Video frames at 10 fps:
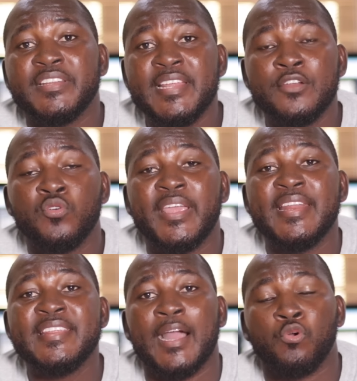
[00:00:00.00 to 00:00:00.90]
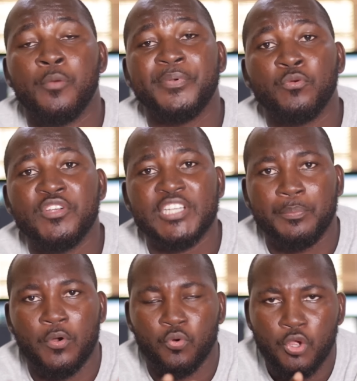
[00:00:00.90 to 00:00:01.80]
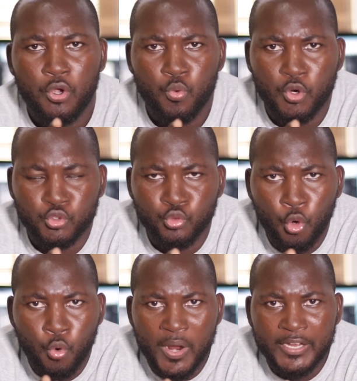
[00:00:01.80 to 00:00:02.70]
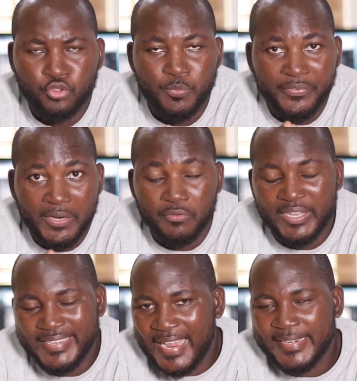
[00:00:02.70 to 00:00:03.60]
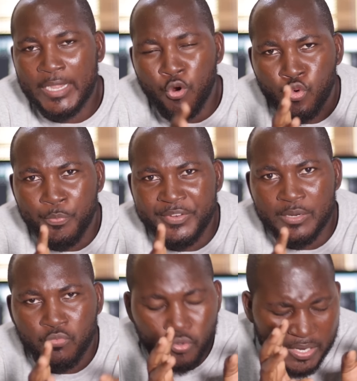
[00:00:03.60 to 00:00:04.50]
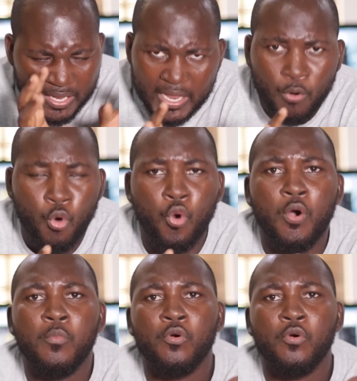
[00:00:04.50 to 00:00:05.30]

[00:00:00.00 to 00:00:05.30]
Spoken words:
the day, no Kennedy Akompre ku Japan was nowhere to be found anya dia okopie mu ewo ho